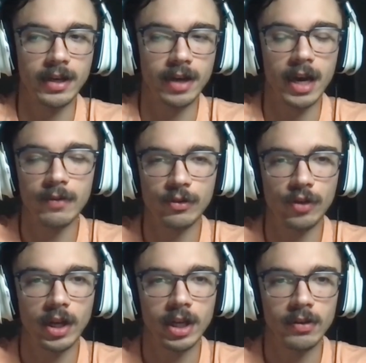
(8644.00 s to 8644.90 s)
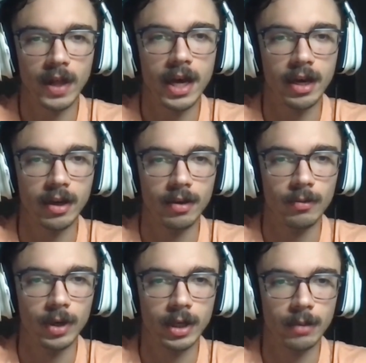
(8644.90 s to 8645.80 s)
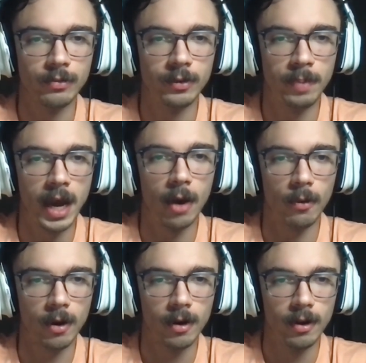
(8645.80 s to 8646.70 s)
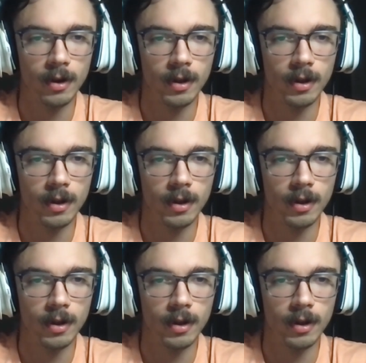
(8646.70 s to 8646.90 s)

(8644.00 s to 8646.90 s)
like kind of a shaky leg when it comes to power.